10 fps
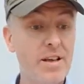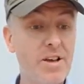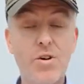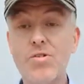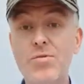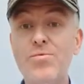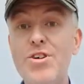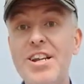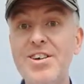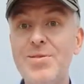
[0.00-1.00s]
got some
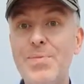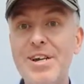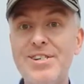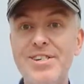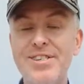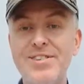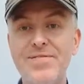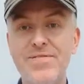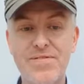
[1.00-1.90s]
really good pictures of